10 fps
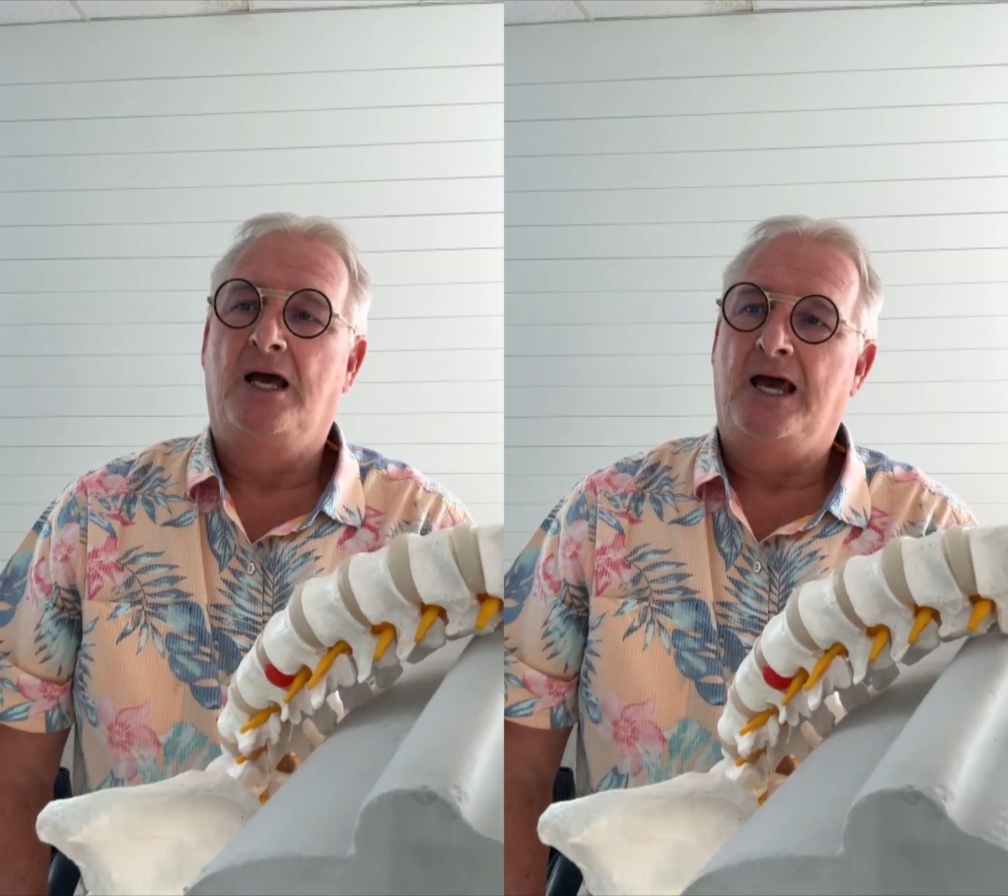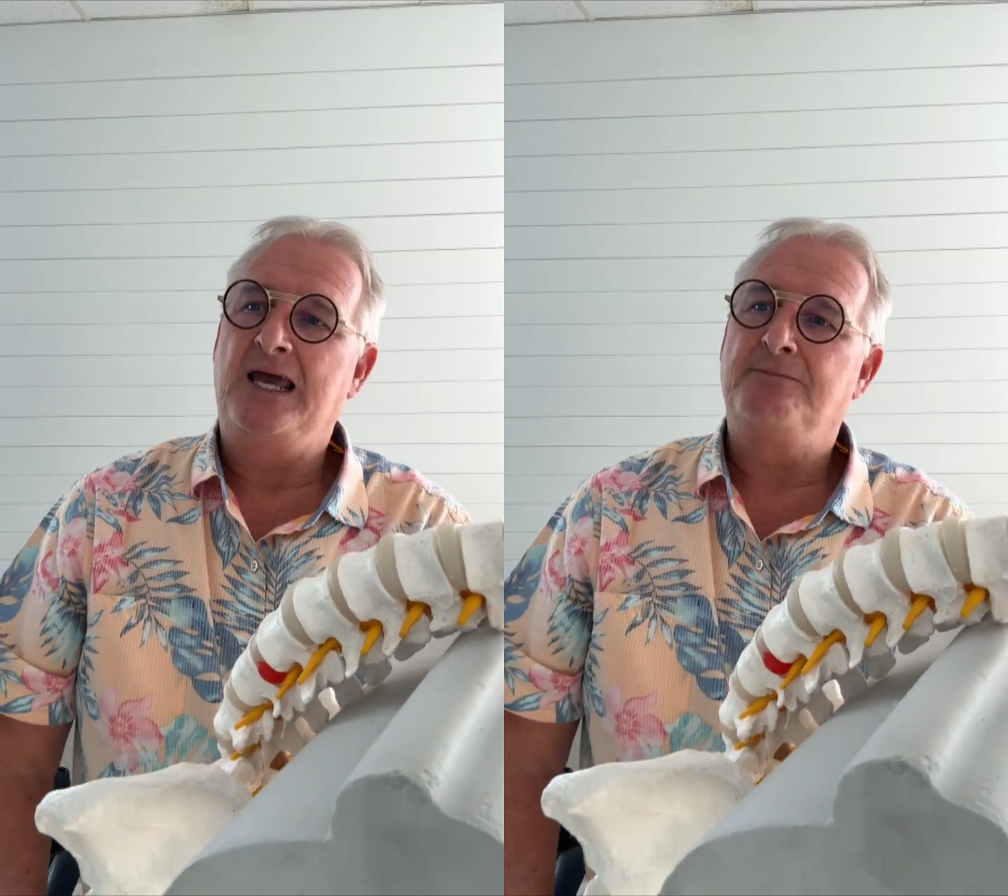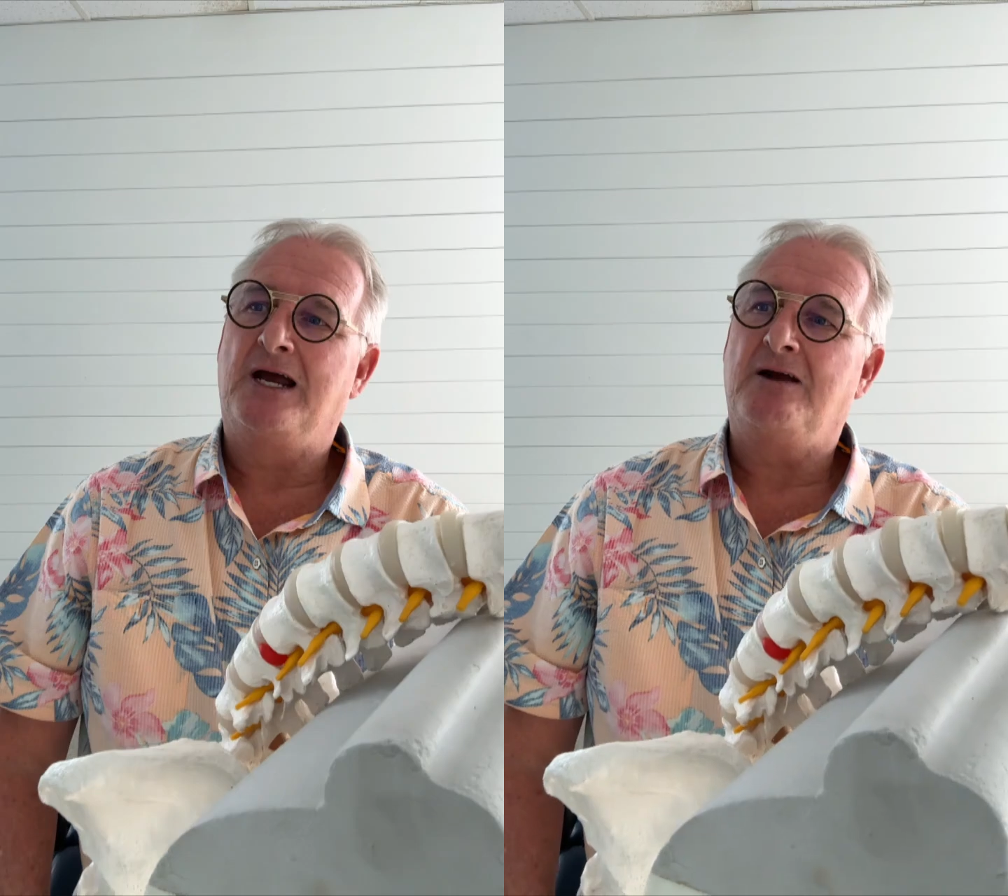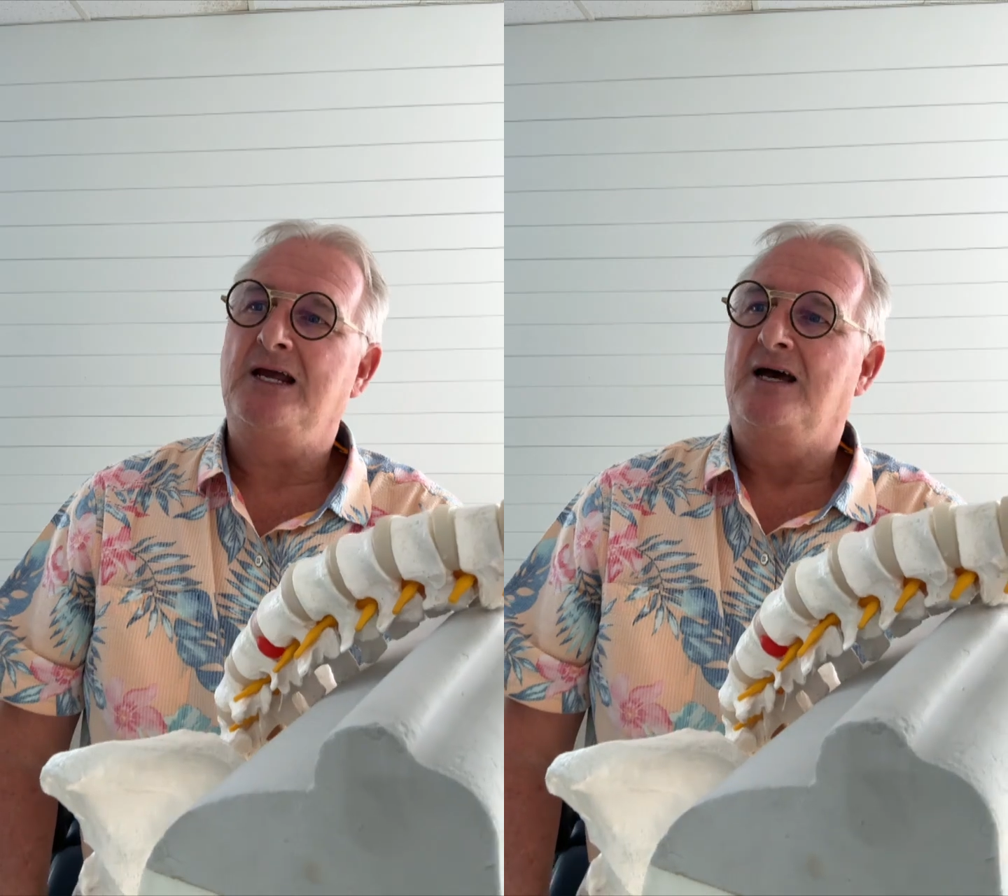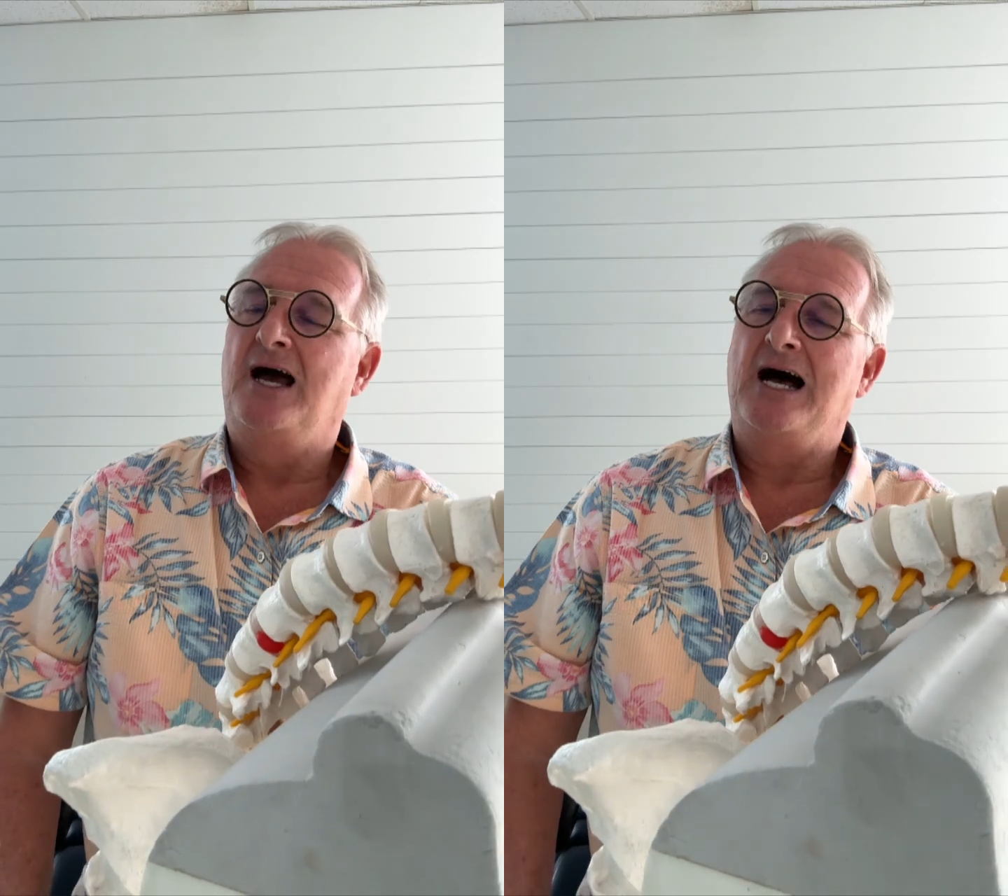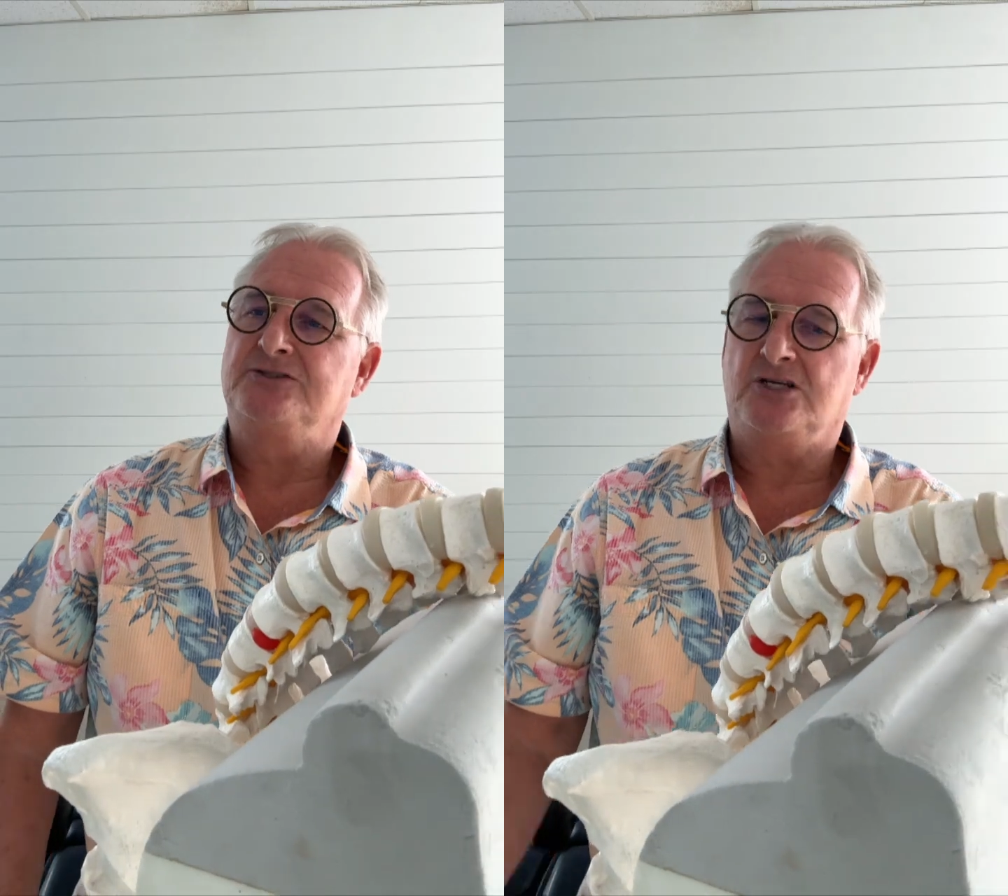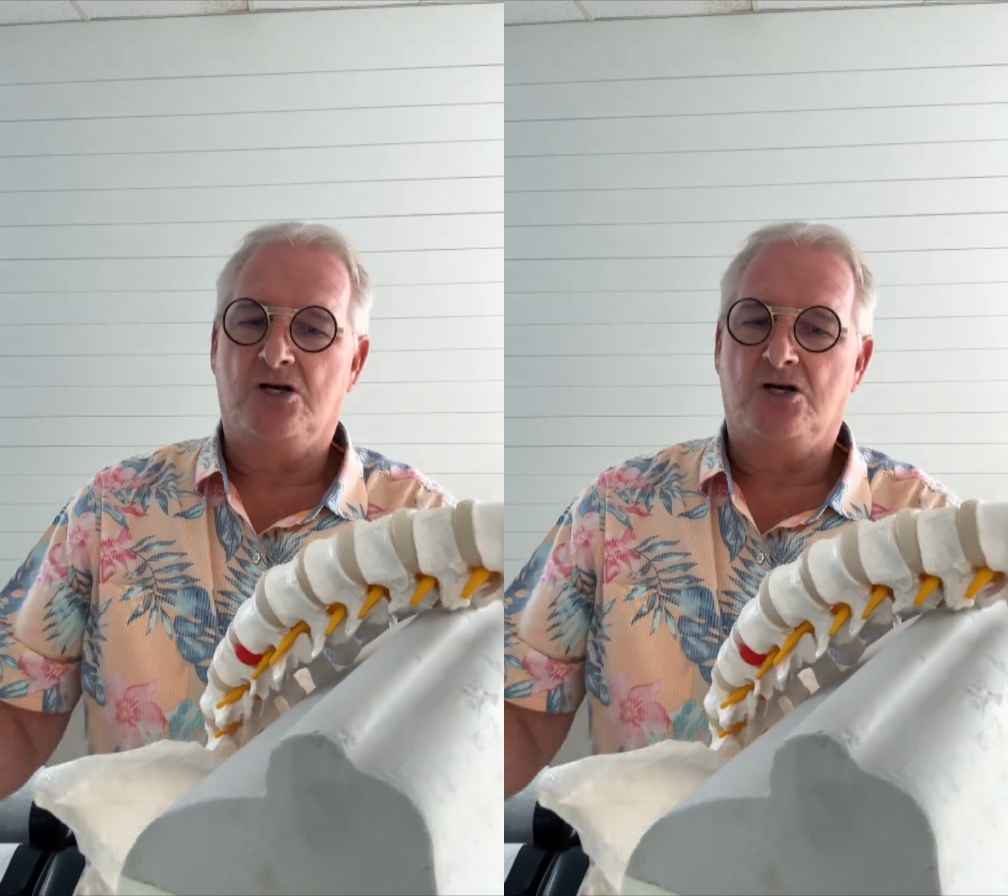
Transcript: Hey Mary, how's it